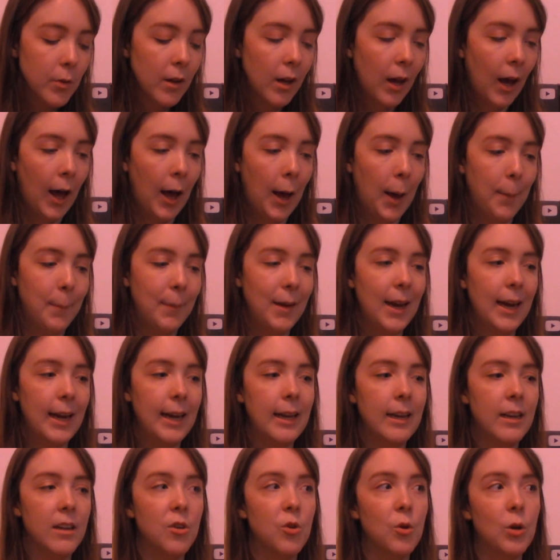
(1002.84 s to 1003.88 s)
um,
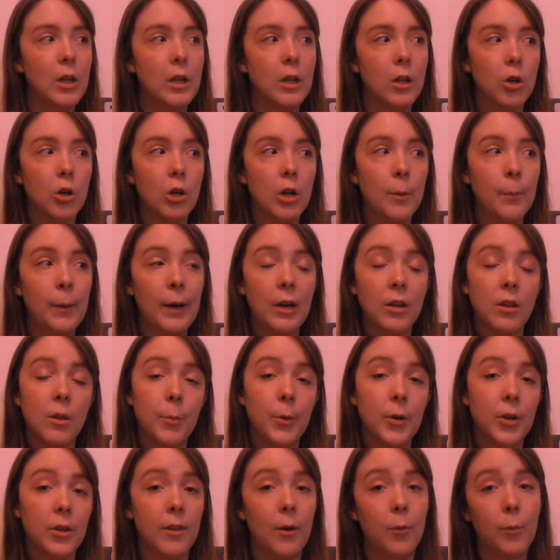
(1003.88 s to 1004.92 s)
and you can learn about the
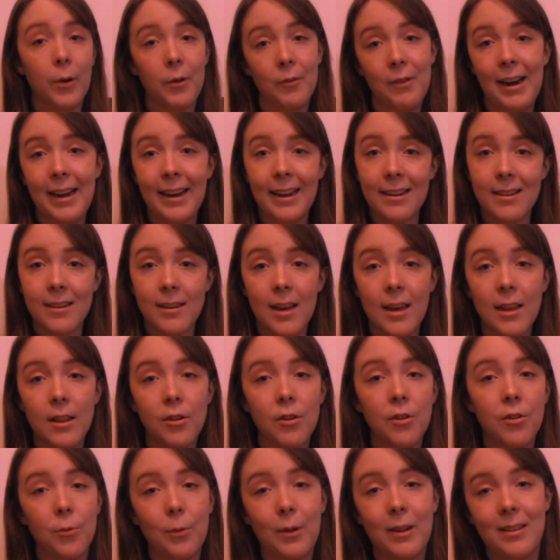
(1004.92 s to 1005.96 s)
book that we're writing together
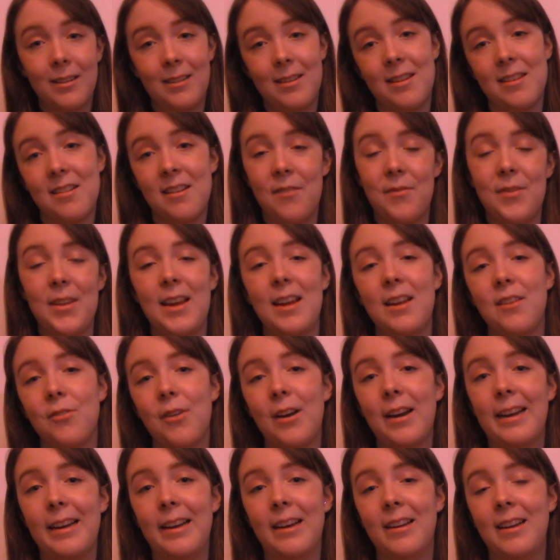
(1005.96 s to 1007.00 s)
as well as the stuff that he's
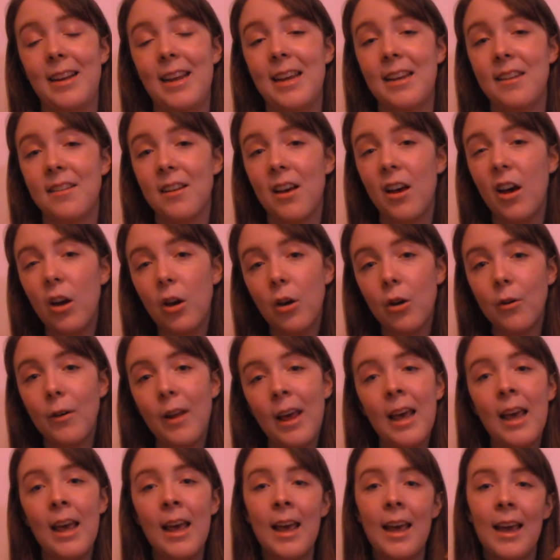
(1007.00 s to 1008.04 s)
writing on his own.
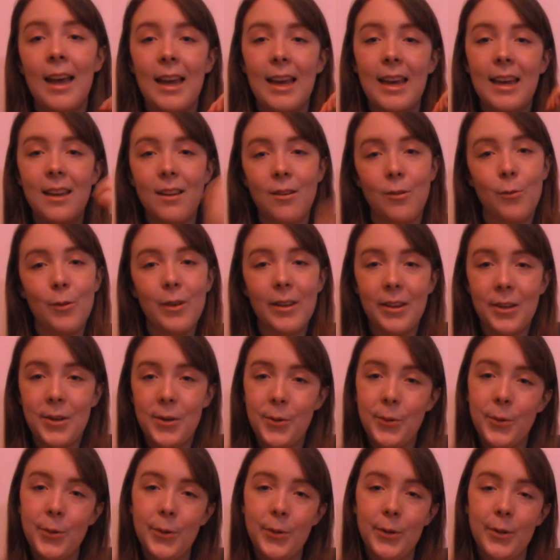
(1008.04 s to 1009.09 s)
He's a really
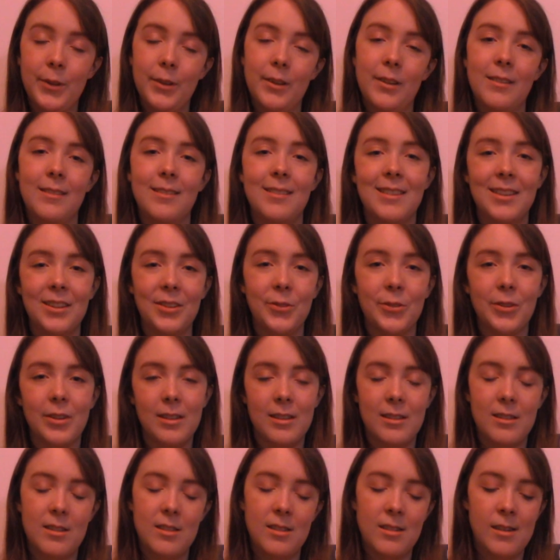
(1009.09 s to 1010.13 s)
cool
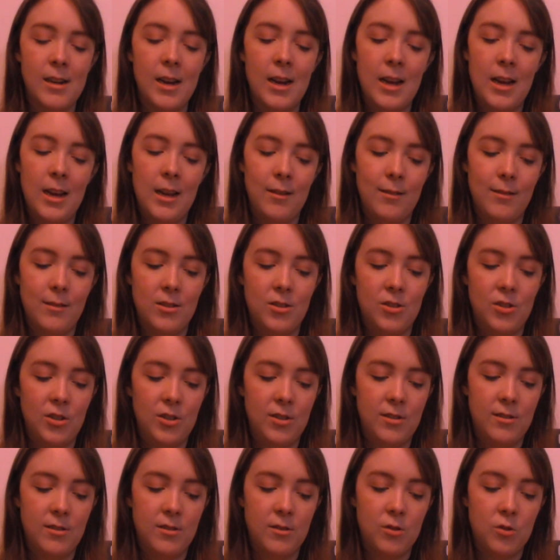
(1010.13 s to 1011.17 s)
children's
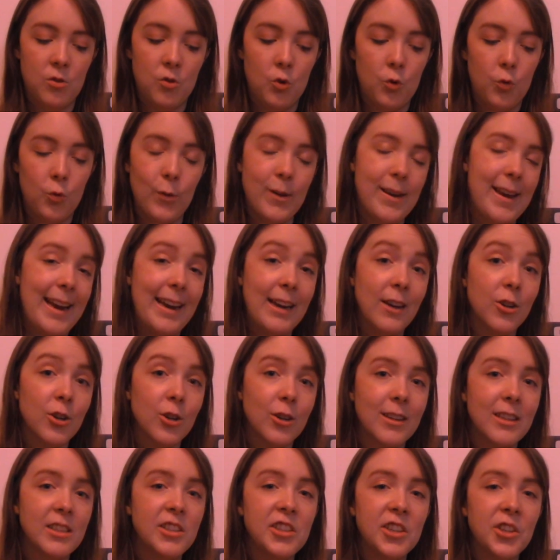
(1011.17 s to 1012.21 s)
just creator
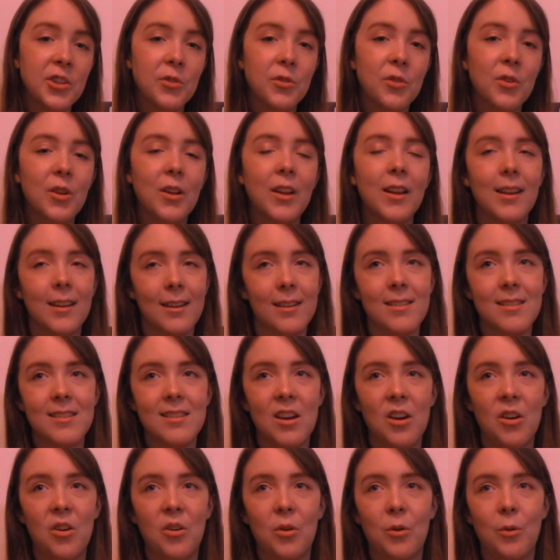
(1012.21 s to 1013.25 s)
in general and
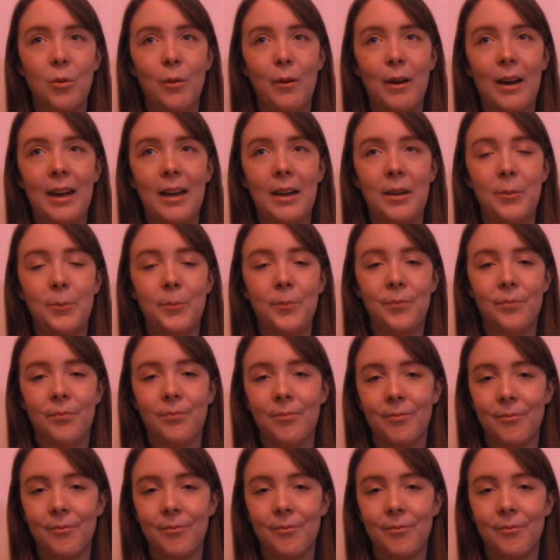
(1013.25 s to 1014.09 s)
so um,